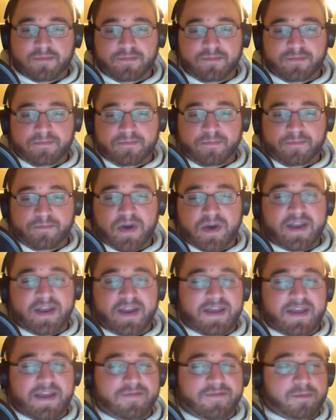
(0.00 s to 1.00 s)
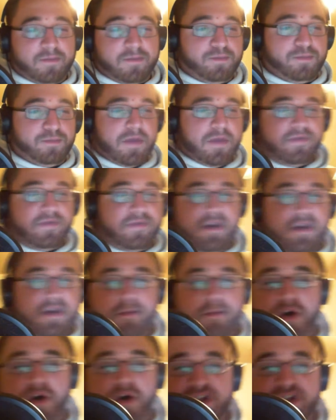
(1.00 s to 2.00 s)
But if the
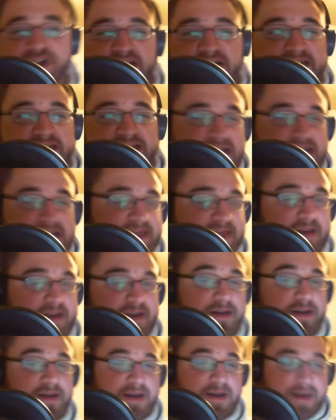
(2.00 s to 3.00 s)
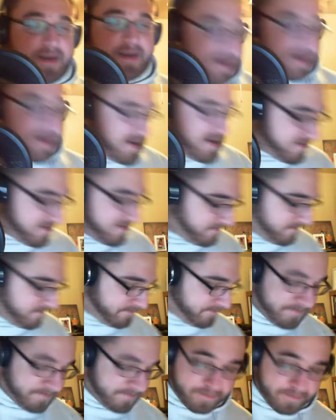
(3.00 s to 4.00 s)
motion is anything
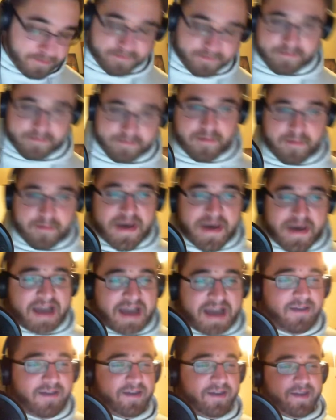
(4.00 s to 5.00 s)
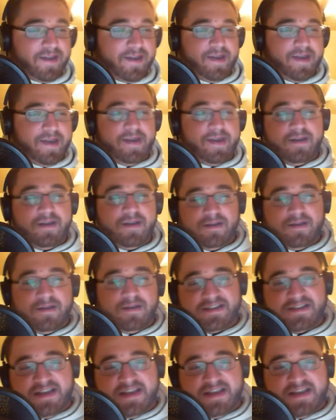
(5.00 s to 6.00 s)
back like a
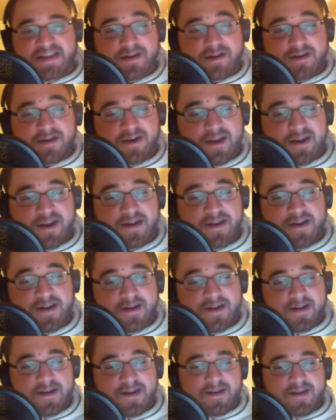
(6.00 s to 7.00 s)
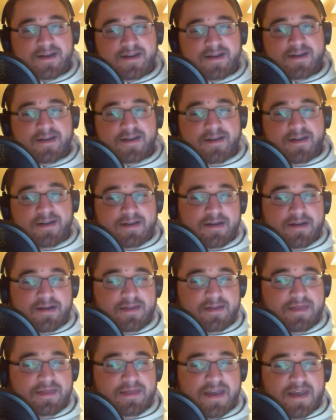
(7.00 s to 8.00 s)
Z30,
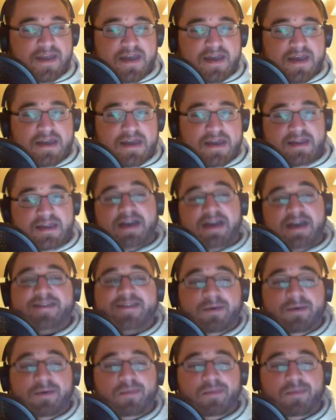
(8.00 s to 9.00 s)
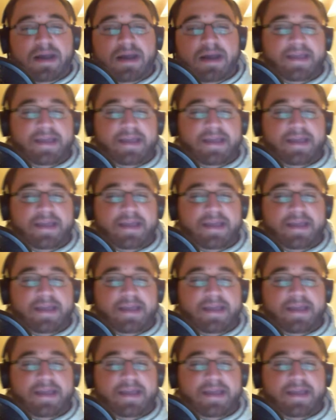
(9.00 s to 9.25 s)
then yes, I would buy that.